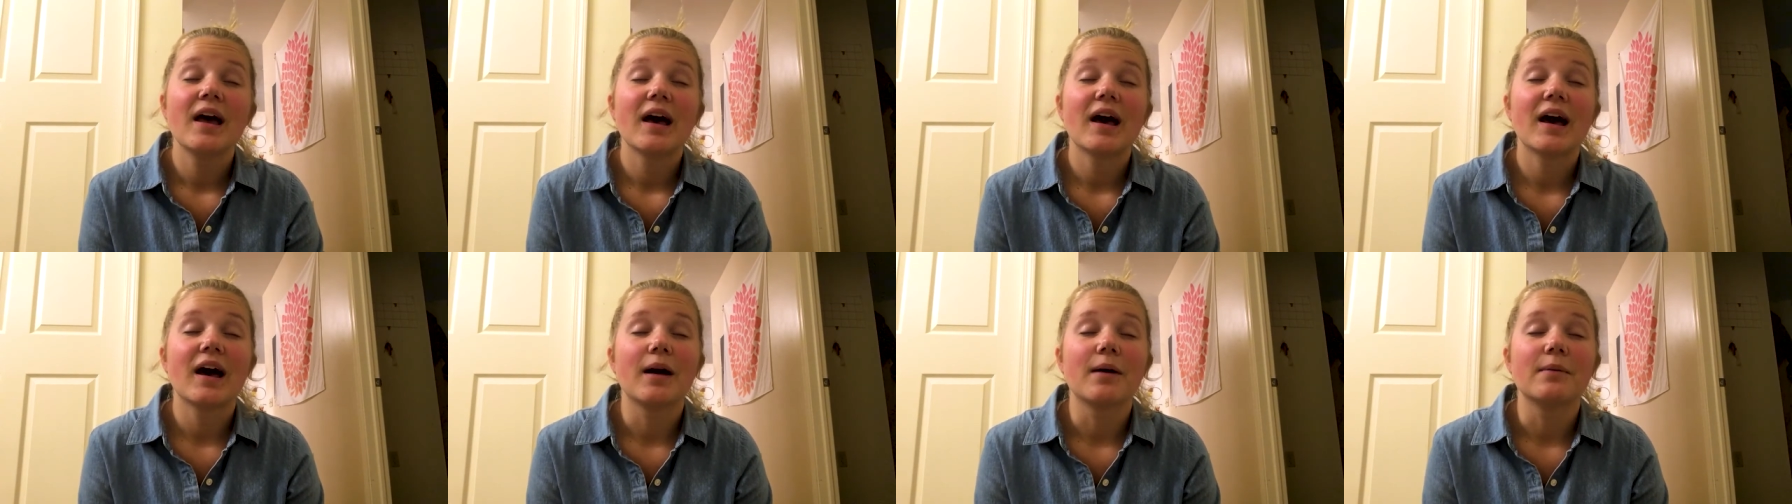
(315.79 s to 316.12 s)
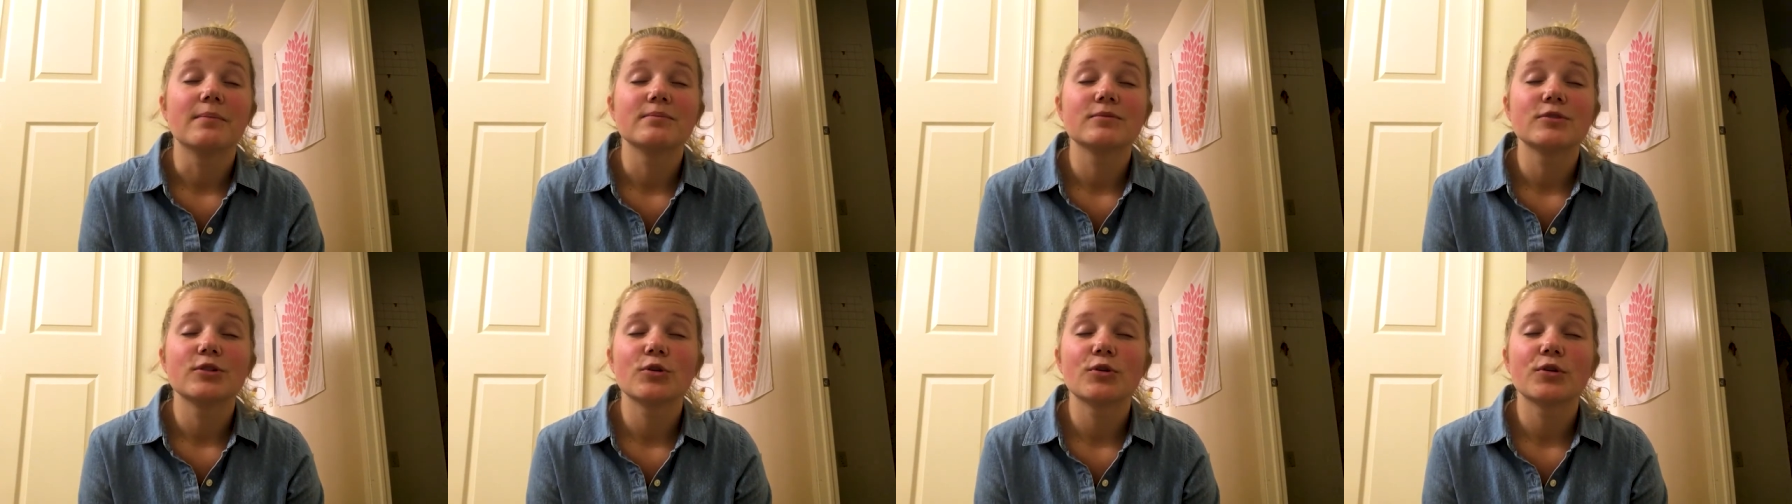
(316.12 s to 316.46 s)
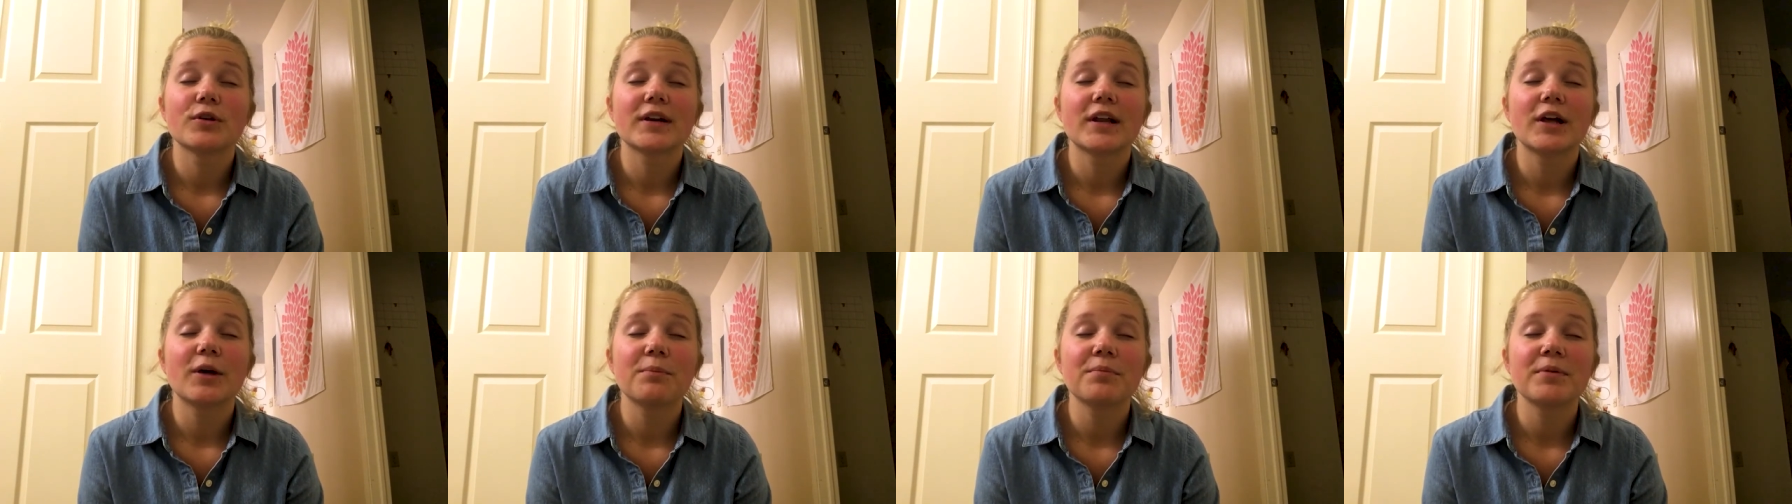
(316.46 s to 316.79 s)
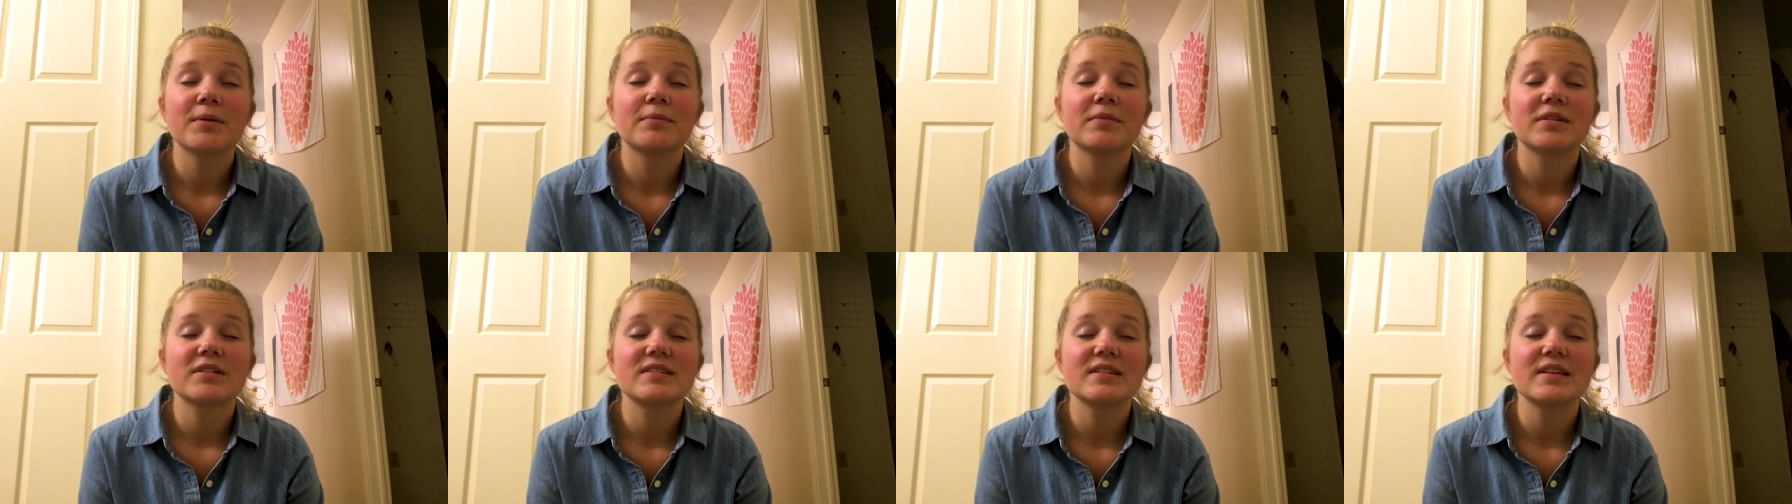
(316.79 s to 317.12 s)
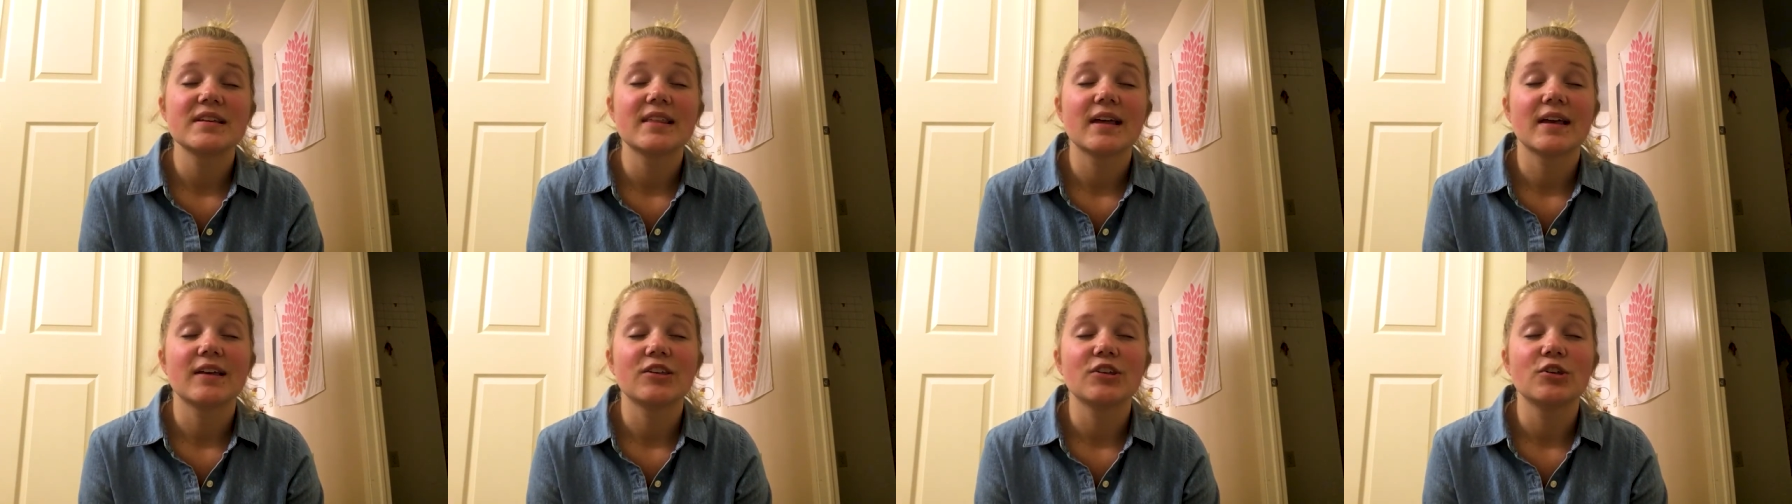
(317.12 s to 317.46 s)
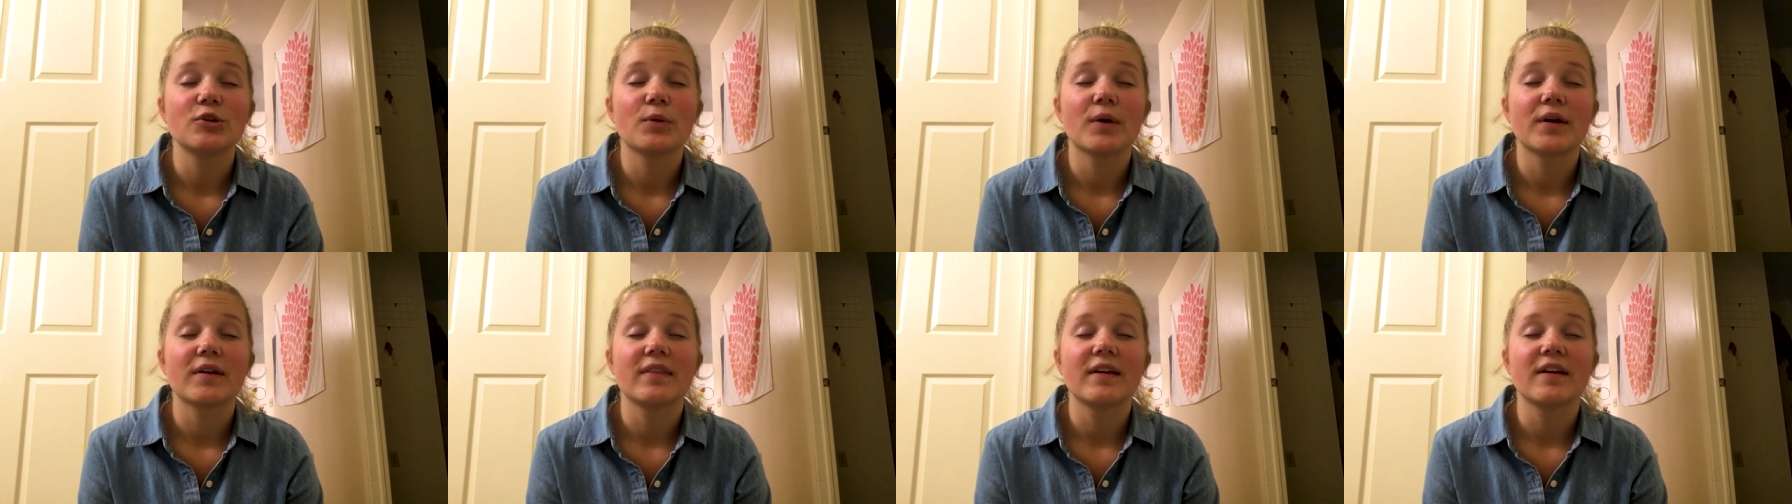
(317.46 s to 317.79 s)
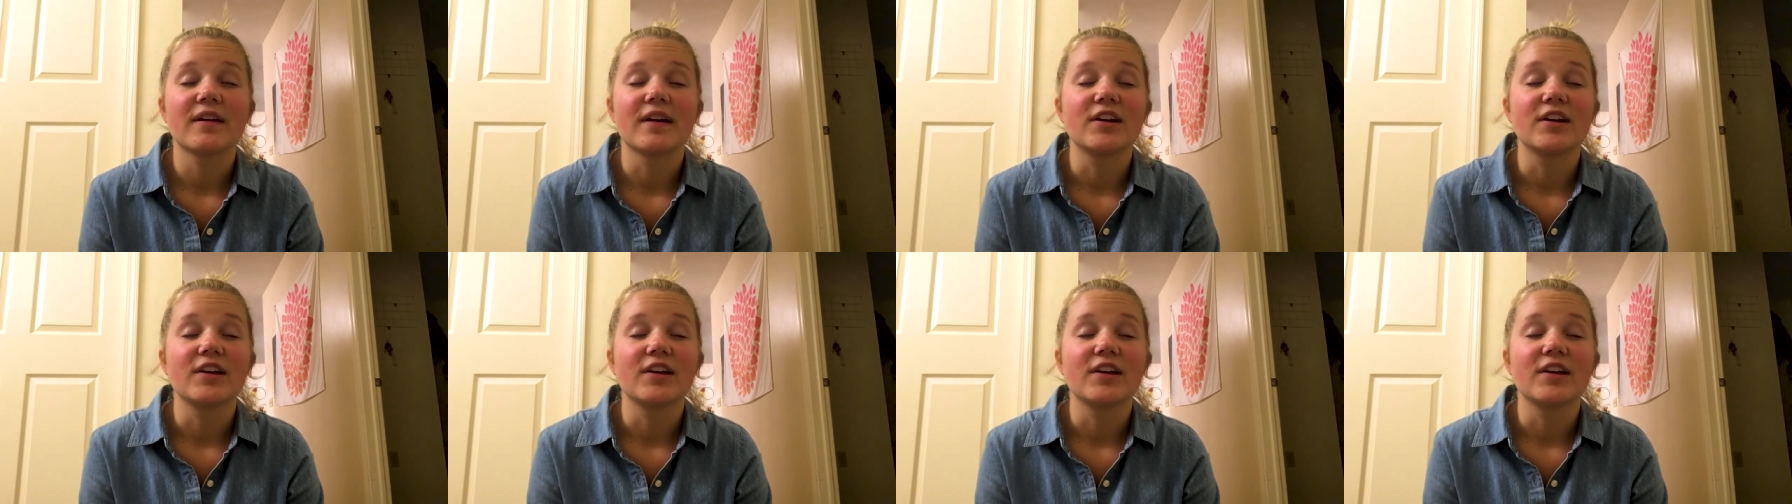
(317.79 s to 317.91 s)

Um, Lord, help them to see that you are there